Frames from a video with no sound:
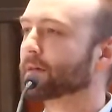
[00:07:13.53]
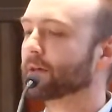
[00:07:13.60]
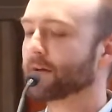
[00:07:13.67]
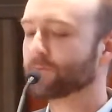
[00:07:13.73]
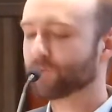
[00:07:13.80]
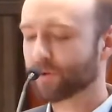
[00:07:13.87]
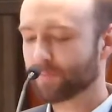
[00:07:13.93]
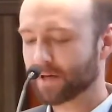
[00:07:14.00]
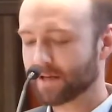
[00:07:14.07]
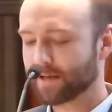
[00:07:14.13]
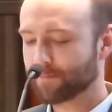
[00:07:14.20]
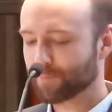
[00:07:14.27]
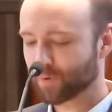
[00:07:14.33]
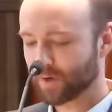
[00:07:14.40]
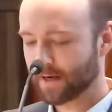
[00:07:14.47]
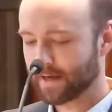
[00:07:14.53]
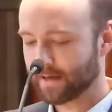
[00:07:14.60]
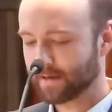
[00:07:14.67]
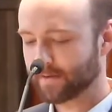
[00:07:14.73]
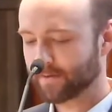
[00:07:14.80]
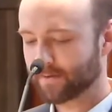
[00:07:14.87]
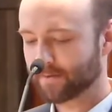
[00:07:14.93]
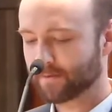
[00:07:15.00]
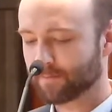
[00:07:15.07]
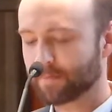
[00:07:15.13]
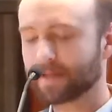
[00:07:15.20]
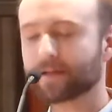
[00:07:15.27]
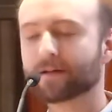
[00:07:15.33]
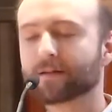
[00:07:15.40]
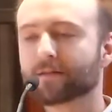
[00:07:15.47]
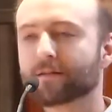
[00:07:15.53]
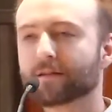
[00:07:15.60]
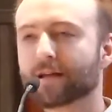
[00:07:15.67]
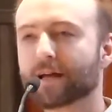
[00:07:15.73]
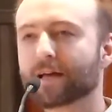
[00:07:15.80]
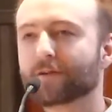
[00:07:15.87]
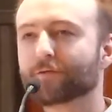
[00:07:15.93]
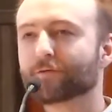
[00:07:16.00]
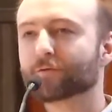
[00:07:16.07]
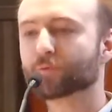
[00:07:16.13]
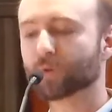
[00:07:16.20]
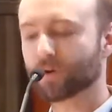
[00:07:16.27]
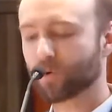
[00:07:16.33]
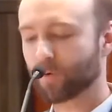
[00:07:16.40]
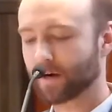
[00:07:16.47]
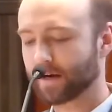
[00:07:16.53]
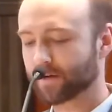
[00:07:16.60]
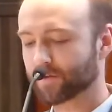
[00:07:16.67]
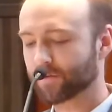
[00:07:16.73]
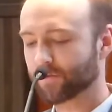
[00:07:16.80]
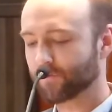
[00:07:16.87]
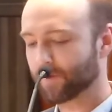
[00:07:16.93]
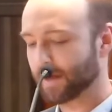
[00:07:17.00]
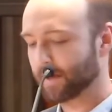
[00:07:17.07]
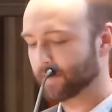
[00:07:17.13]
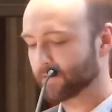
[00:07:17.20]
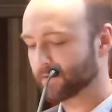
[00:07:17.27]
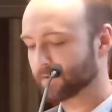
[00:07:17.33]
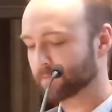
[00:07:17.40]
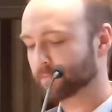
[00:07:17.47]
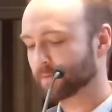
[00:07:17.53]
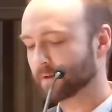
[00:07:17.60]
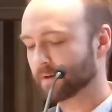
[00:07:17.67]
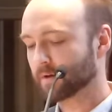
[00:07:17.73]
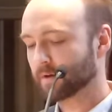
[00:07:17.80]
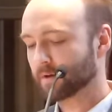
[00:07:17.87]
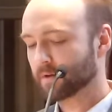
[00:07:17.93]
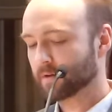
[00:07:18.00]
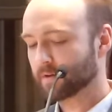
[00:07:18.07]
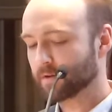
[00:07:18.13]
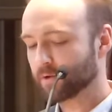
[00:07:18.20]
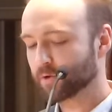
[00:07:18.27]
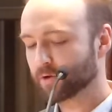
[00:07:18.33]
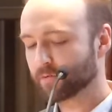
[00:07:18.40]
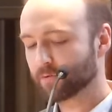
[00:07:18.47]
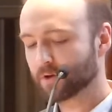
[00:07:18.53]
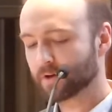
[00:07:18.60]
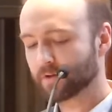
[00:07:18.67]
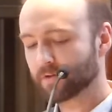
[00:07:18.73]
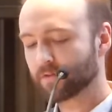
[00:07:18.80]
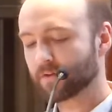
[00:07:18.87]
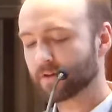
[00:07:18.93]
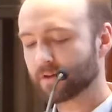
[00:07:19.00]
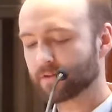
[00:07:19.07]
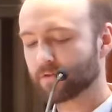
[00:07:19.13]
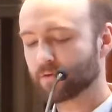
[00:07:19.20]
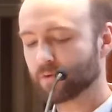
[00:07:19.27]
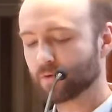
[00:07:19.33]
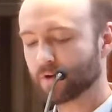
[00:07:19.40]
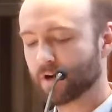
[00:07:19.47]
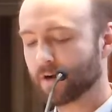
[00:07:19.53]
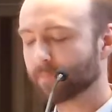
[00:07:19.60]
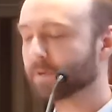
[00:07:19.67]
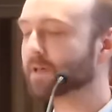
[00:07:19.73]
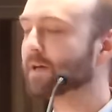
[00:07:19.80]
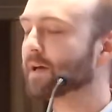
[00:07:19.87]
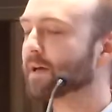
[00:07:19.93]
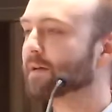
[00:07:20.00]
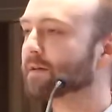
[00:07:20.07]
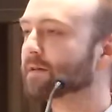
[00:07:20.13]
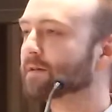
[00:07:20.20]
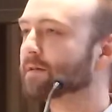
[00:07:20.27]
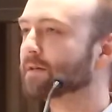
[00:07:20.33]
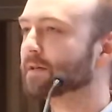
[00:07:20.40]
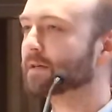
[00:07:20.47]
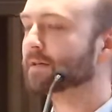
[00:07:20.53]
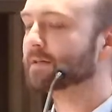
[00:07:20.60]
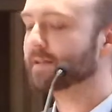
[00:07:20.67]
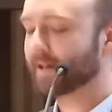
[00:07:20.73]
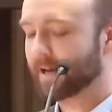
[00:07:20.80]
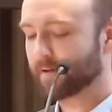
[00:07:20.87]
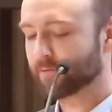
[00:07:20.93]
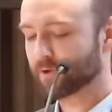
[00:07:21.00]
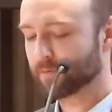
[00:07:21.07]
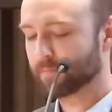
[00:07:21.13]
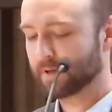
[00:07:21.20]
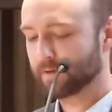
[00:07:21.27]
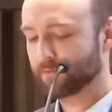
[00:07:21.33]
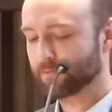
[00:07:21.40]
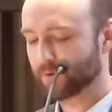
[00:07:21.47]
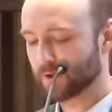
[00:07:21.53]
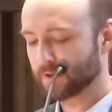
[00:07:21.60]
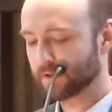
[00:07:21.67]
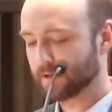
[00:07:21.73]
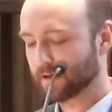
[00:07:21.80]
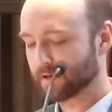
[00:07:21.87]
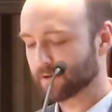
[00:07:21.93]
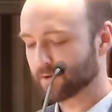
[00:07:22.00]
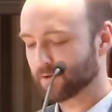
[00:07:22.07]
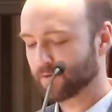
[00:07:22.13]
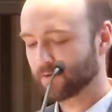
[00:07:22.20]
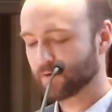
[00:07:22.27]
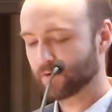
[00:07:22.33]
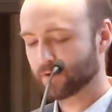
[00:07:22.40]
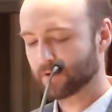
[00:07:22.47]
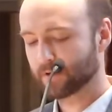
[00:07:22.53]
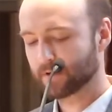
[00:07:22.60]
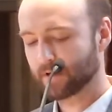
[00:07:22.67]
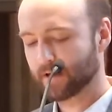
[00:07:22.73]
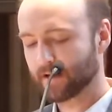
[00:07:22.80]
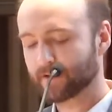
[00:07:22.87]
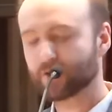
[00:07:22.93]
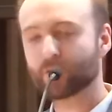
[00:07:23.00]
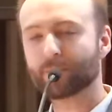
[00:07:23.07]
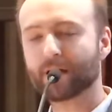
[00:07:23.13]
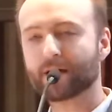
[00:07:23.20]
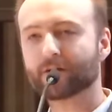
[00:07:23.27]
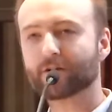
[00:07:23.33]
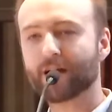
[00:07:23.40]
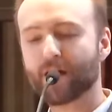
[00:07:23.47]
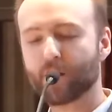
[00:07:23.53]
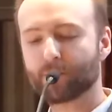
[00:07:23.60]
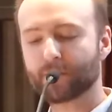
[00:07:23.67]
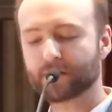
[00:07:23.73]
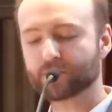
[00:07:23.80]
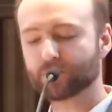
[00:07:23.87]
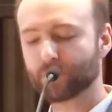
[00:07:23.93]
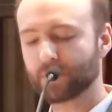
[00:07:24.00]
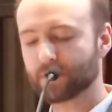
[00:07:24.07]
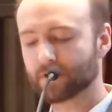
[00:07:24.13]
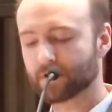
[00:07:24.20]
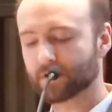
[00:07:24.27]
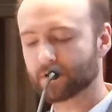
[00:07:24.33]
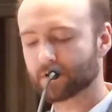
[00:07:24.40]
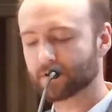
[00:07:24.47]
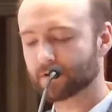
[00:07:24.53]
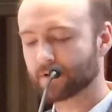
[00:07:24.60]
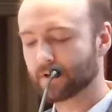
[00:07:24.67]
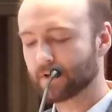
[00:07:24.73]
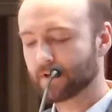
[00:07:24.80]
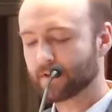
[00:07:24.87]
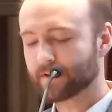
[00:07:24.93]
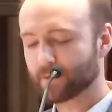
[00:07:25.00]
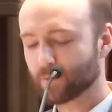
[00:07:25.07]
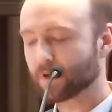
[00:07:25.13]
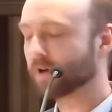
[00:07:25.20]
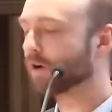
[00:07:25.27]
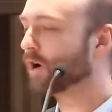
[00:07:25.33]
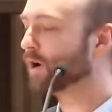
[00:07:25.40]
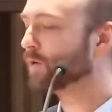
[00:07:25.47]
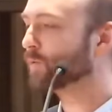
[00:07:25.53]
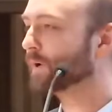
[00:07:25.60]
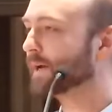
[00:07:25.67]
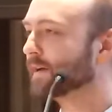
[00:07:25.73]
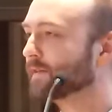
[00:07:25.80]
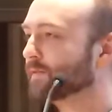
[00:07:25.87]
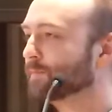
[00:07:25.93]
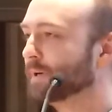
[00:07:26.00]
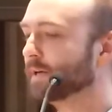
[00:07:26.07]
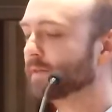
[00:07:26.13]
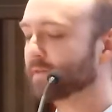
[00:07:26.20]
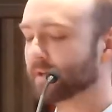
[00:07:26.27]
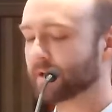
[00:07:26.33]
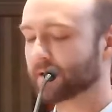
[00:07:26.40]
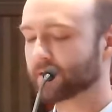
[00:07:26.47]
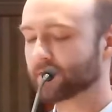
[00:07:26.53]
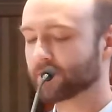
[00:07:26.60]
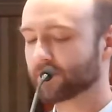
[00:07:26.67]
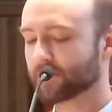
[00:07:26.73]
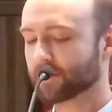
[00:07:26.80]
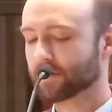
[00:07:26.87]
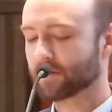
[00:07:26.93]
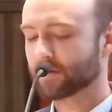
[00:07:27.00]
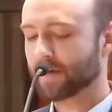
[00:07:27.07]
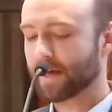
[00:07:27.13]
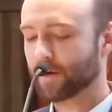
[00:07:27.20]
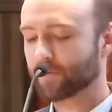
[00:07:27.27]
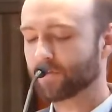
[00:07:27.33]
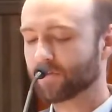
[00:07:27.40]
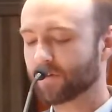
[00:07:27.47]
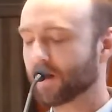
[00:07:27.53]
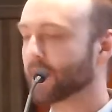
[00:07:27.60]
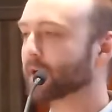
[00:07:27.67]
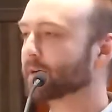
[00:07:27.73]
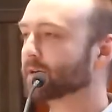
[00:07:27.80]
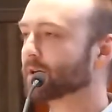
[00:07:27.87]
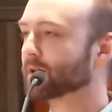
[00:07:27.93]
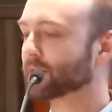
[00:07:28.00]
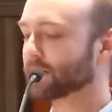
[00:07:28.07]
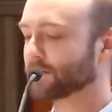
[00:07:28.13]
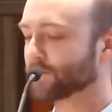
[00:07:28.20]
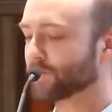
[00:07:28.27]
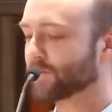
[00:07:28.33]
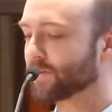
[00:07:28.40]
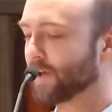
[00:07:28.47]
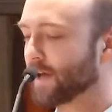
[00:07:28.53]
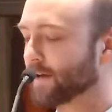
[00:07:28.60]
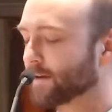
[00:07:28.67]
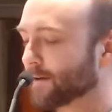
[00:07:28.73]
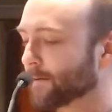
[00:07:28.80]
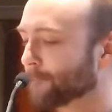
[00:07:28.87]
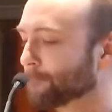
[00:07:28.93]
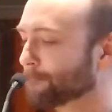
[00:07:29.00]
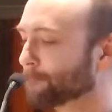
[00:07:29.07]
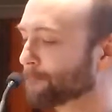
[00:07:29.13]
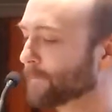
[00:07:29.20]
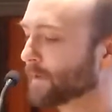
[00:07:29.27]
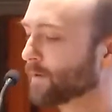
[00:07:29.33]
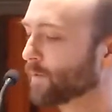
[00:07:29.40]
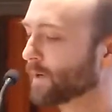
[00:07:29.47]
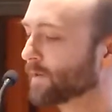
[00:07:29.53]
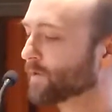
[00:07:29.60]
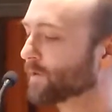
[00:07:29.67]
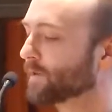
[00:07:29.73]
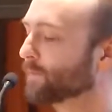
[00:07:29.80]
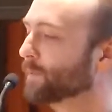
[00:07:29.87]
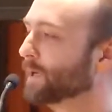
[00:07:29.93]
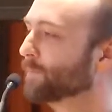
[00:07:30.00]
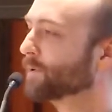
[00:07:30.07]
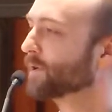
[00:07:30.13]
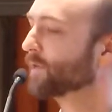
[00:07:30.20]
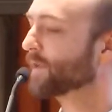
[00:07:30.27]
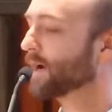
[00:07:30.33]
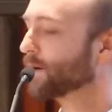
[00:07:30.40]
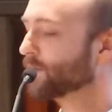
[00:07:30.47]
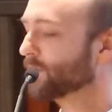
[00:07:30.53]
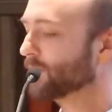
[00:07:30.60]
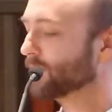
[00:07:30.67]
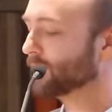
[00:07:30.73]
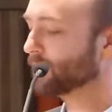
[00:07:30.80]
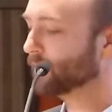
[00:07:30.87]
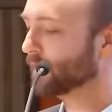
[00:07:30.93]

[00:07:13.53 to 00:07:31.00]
Everybody prays because life requires faith. The universe is too complicated to ever be fully understood, and no matter how much we learn, there will always be things outside our understanding. Whether it's people thousands of